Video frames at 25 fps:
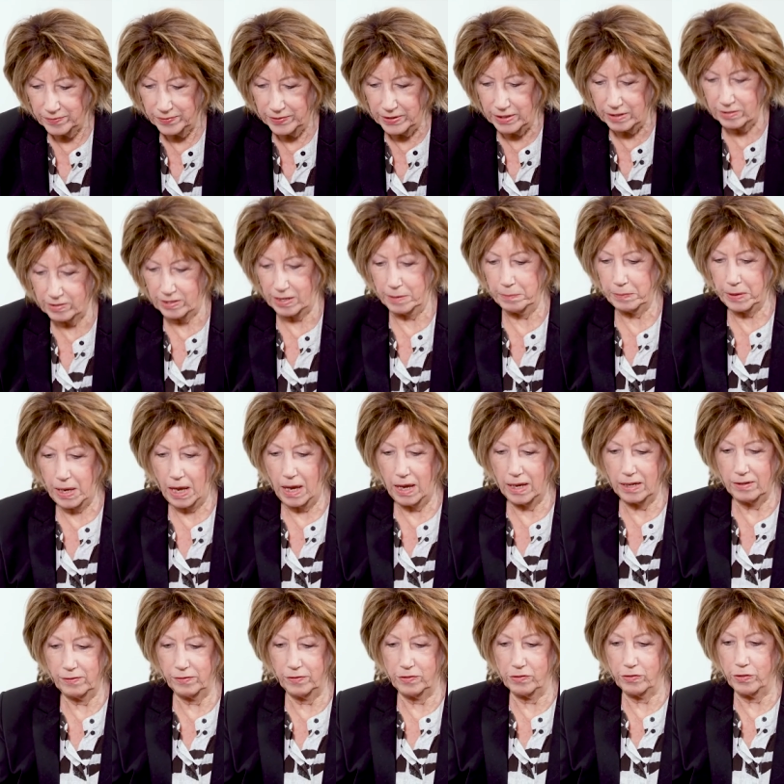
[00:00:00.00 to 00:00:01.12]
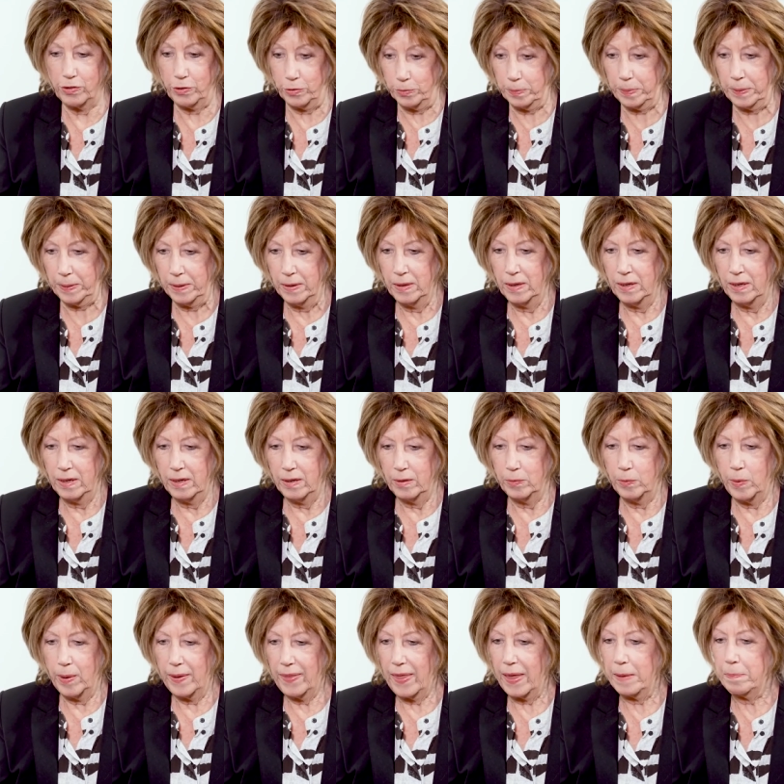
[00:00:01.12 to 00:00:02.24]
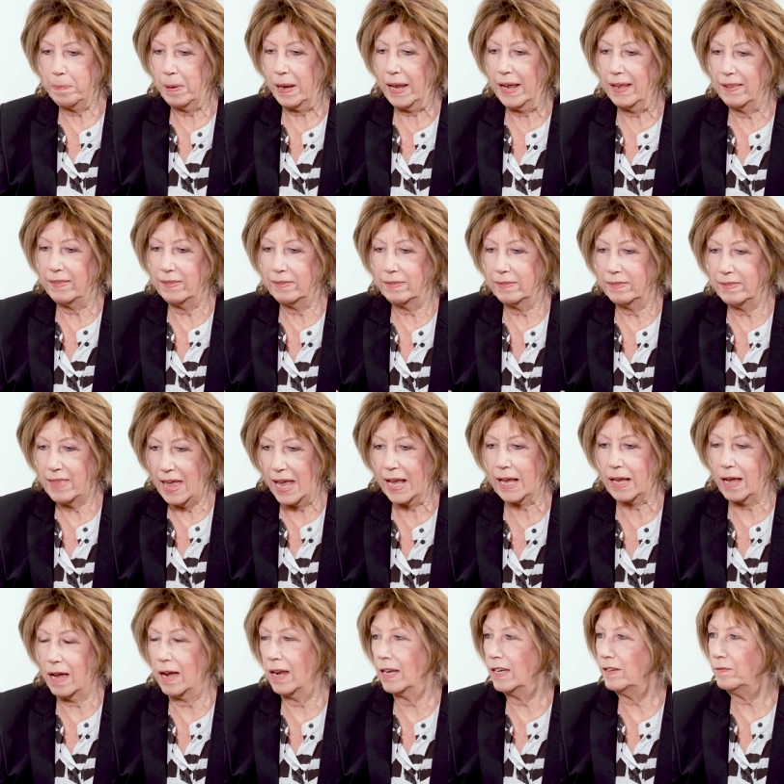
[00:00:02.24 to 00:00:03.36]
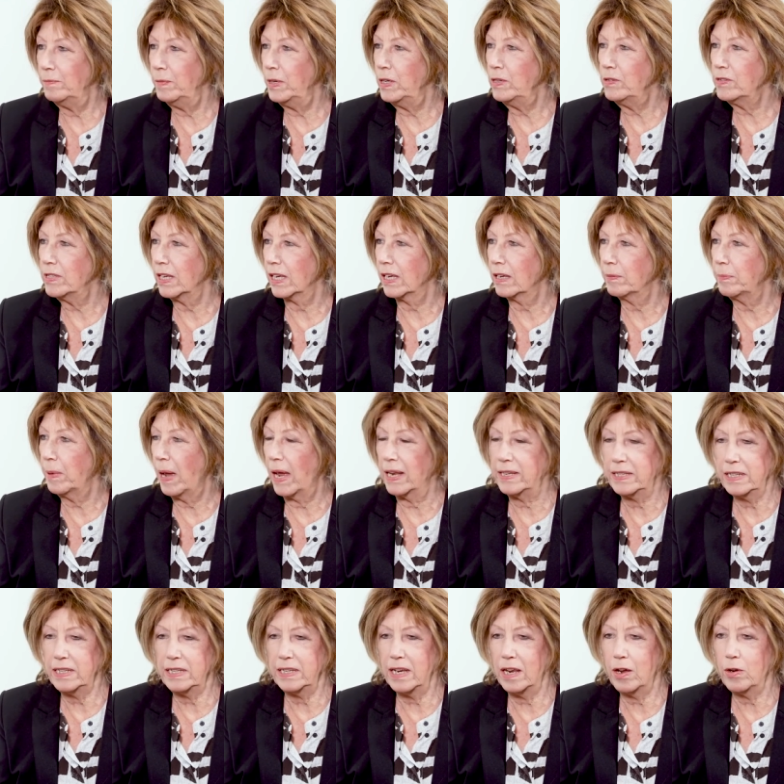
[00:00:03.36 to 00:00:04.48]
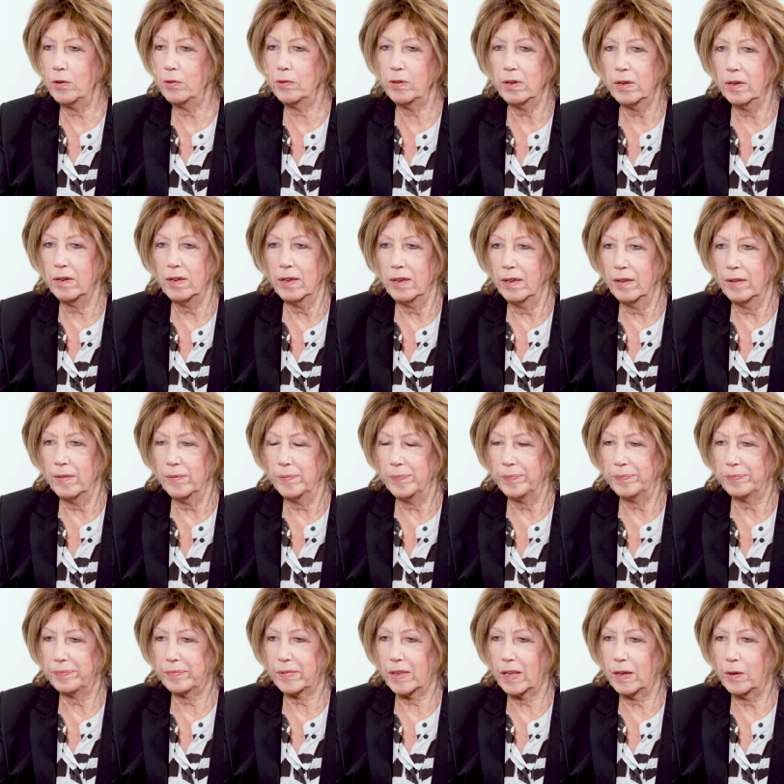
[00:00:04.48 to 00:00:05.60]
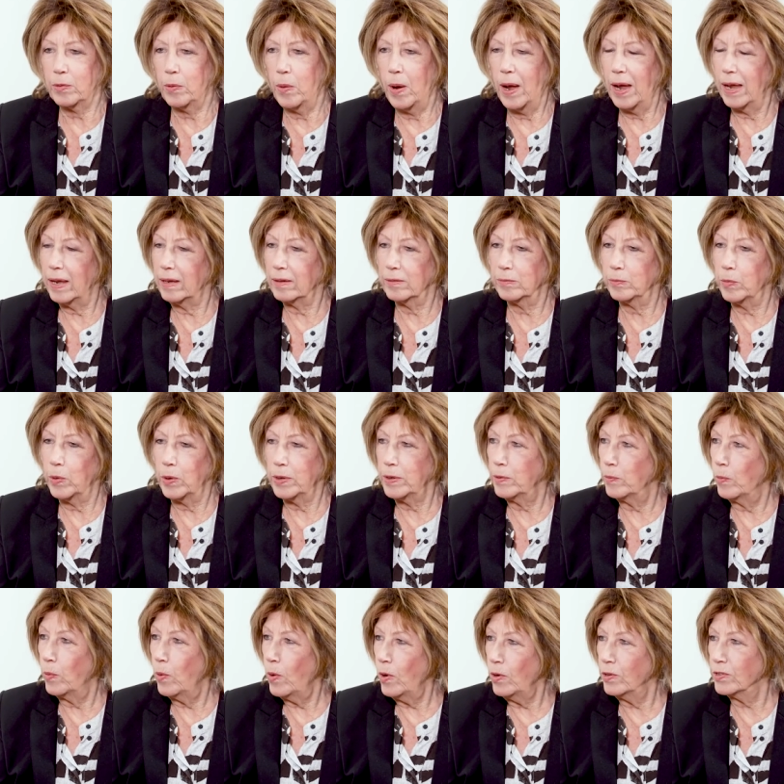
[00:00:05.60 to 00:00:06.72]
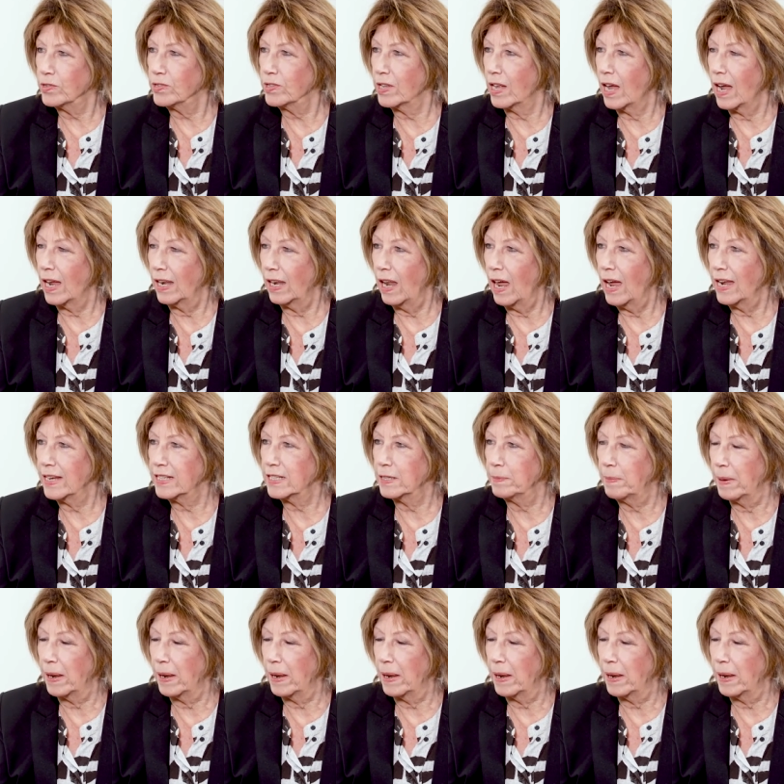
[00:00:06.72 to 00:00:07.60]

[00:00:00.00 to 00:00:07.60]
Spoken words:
You know, some kind of group where they played that kind of music. But I didn't know quite what it was that I liked